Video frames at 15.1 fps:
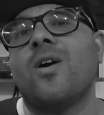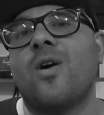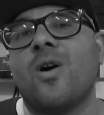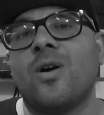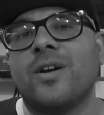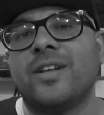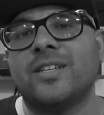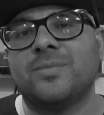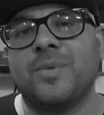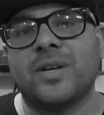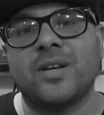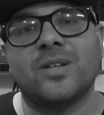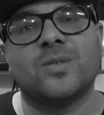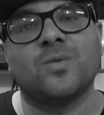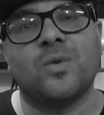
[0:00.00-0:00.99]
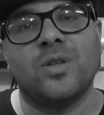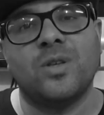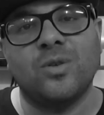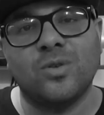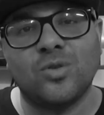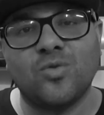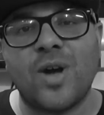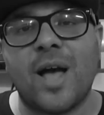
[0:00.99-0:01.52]
harness, because when
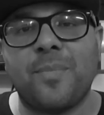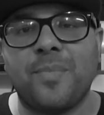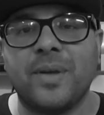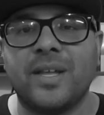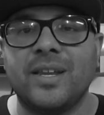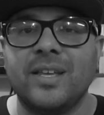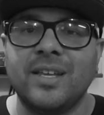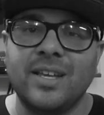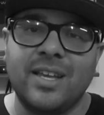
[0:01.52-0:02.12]
you drop it,